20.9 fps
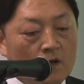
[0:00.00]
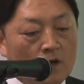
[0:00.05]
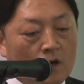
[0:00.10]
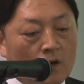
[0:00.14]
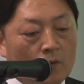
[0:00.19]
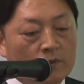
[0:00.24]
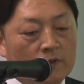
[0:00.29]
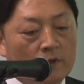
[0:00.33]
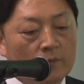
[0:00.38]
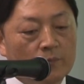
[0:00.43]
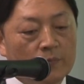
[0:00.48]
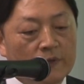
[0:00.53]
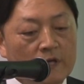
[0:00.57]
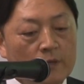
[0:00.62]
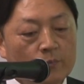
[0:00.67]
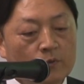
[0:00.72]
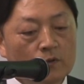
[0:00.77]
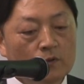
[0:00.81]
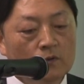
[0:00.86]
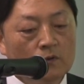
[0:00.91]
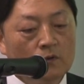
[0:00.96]
of the
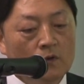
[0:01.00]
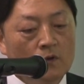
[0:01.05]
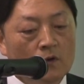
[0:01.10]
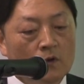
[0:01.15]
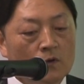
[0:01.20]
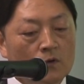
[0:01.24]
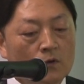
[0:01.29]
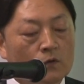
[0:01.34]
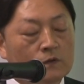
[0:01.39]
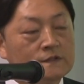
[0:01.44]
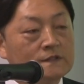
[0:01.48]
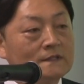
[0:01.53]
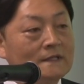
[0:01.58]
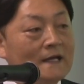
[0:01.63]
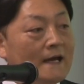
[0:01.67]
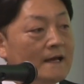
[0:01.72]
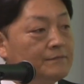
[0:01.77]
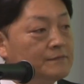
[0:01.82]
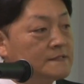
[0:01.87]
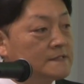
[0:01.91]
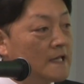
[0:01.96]
people whose
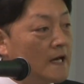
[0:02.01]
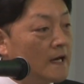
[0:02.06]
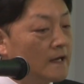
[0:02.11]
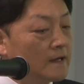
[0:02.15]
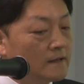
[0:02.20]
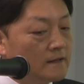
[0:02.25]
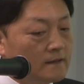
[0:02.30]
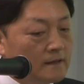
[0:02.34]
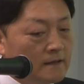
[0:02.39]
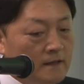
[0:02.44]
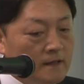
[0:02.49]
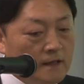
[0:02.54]
lifestyle